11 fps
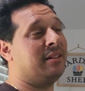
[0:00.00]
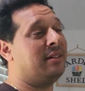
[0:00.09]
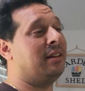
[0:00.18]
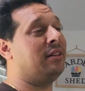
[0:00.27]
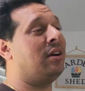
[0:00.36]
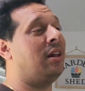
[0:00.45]

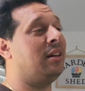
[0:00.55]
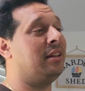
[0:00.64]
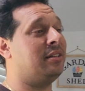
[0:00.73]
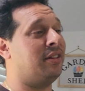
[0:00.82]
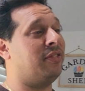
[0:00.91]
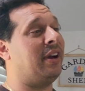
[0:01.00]
the
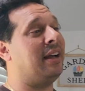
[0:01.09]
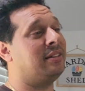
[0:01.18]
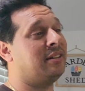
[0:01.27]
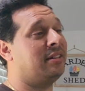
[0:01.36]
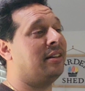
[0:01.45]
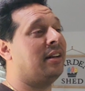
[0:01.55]
tallest, the
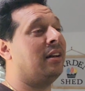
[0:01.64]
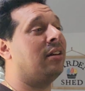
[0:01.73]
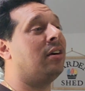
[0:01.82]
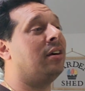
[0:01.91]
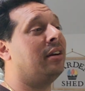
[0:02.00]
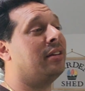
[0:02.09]
fastest, and the
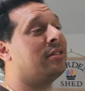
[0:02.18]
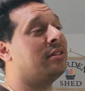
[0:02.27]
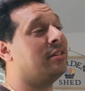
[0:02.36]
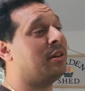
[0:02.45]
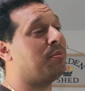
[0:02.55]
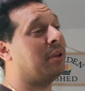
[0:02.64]
longest
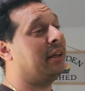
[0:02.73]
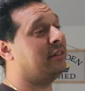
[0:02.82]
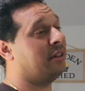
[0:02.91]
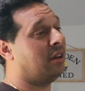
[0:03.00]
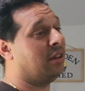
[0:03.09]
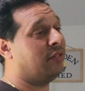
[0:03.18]
zip lines
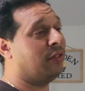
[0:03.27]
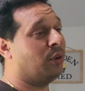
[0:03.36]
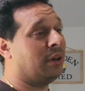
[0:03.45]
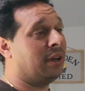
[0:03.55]
in all of Florida.